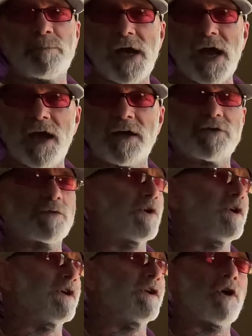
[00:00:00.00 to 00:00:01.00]

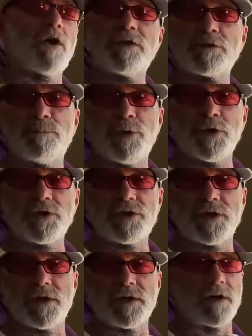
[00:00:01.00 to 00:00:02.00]
password and all this
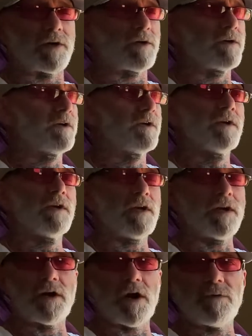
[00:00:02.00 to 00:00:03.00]
bullshit in there,
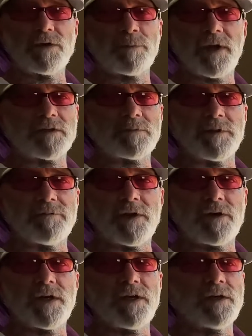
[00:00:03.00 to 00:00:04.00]
it always makes me
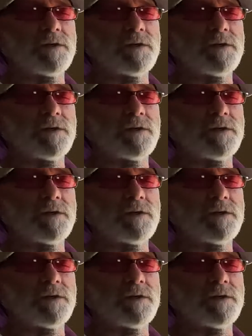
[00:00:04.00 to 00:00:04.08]
very